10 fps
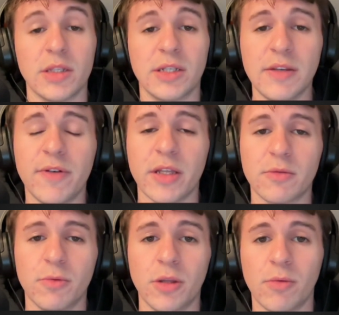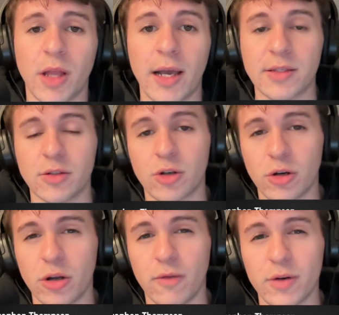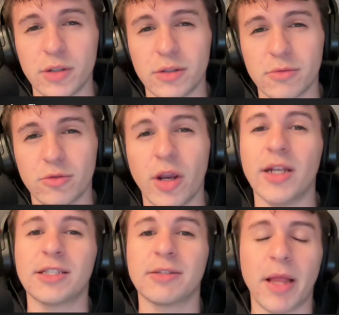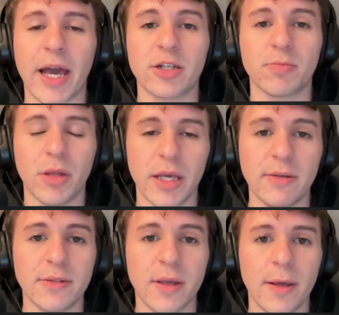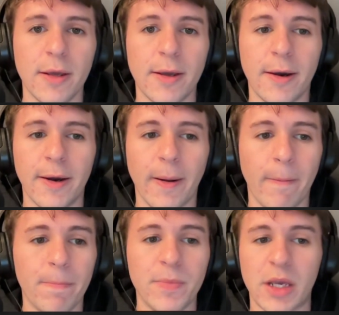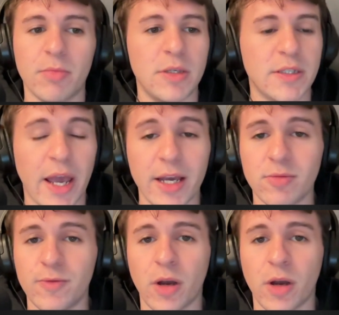This defense really relies on turnovers, creating splash plays that can be sacks.